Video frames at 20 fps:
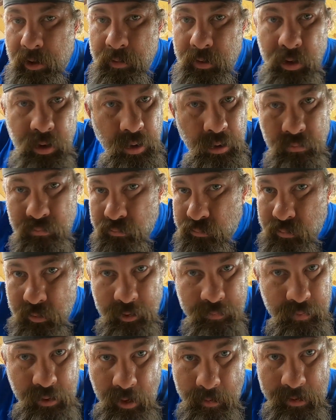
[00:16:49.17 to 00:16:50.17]
I'm wrong,
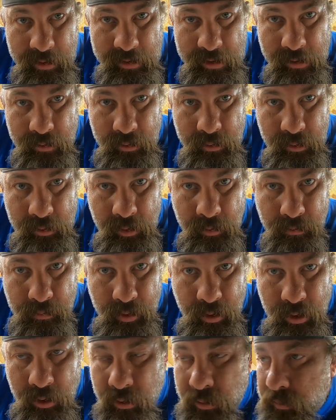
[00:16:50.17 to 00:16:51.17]
leave a comment down
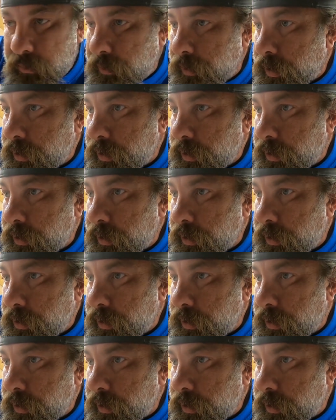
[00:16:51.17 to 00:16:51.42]
below,